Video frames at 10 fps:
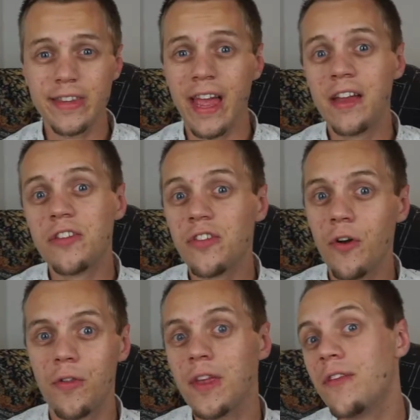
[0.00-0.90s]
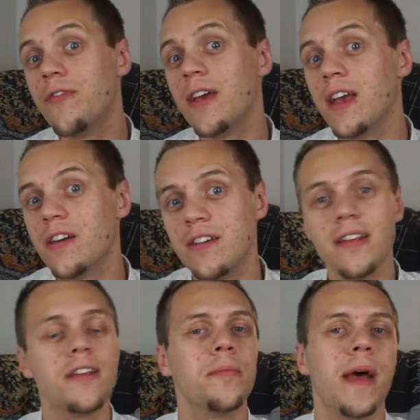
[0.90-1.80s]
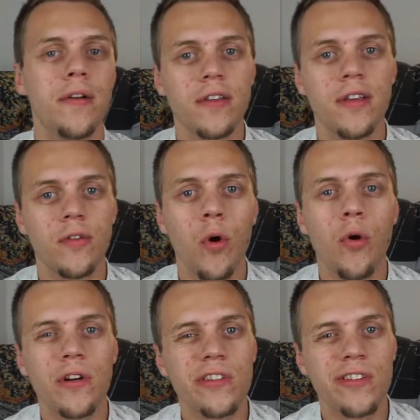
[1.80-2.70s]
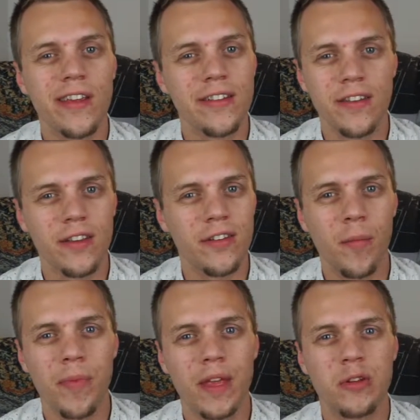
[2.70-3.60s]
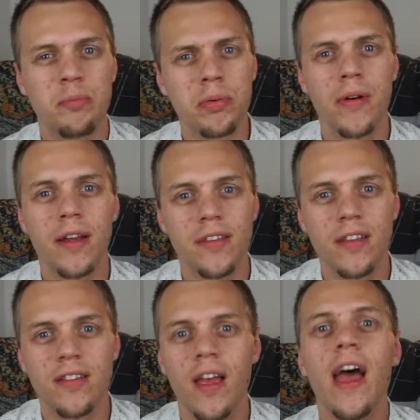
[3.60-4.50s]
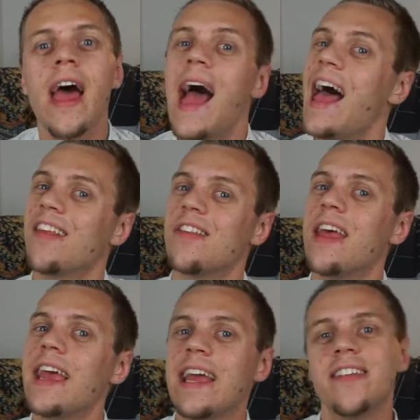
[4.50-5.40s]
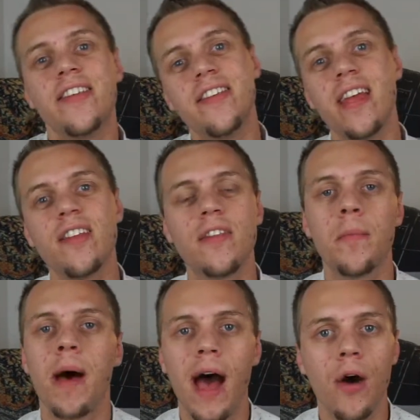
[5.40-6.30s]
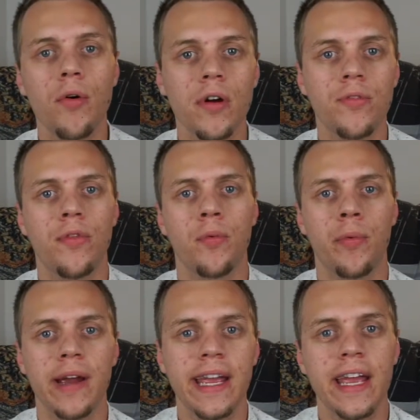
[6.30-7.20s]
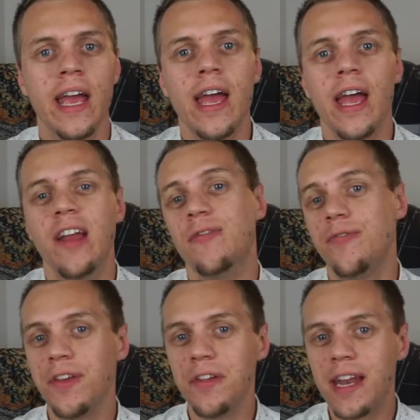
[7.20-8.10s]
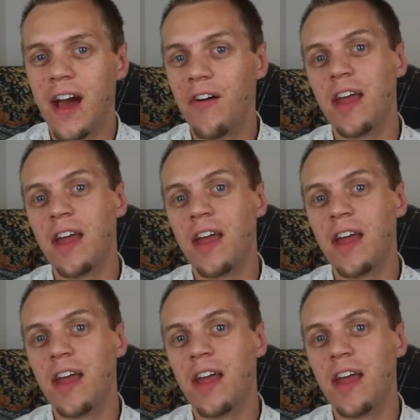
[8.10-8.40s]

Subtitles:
And so this figure dismounts his horse, sensing something's presence, as they can sense the power of the ring and feel it out.